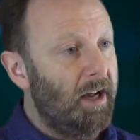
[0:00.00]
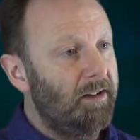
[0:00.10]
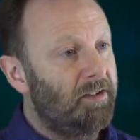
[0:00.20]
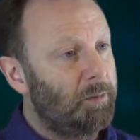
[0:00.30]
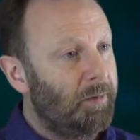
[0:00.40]

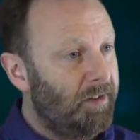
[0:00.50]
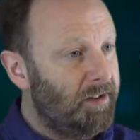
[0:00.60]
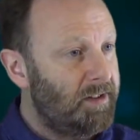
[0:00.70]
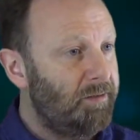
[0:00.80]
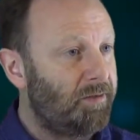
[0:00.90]
some of the
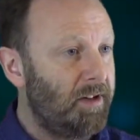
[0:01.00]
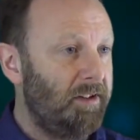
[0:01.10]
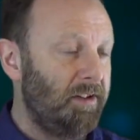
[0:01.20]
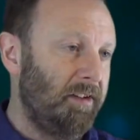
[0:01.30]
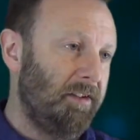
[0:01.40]

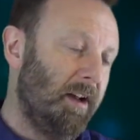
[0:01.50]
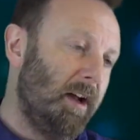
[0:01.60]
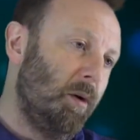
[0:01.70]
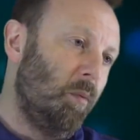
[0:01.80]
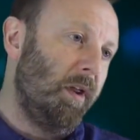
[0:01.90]
differences
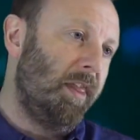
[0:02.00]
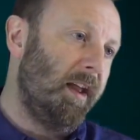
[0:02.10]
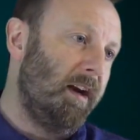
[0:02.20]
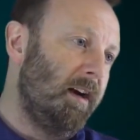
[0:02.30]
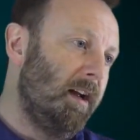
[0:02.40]

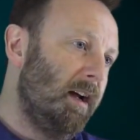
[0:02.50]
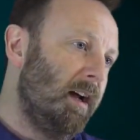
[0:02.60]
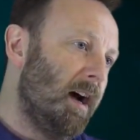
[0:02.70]
within